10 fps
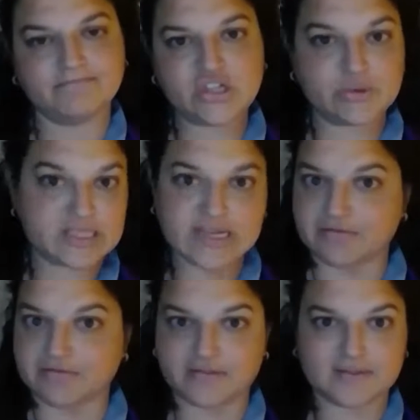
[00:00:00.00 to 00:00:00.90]
She was
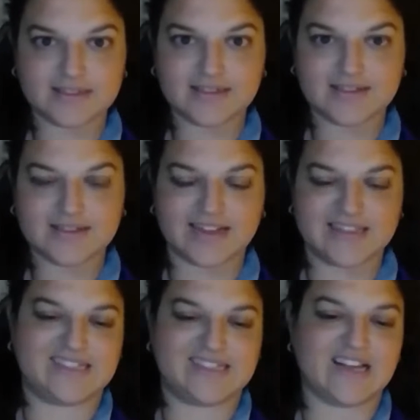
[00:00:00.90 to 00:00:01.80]
tough and
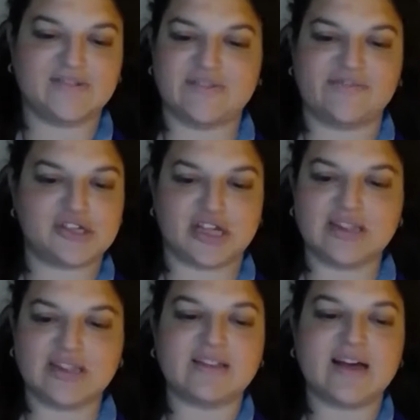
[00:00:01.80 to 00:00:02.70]
self sufficient,
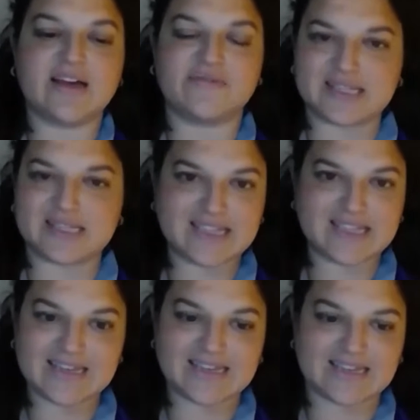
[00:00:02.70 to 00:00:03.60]
living life with
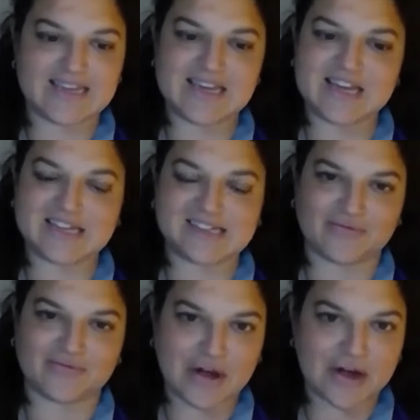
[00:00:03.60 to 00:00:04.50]
skinned knees
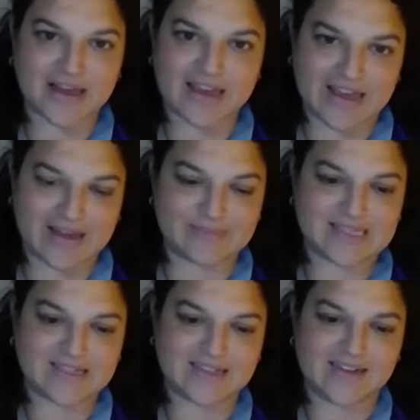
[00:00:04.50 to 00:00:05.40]
and raw
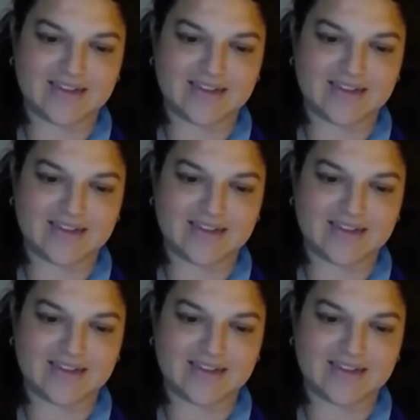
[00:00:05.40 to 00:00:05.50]
hems.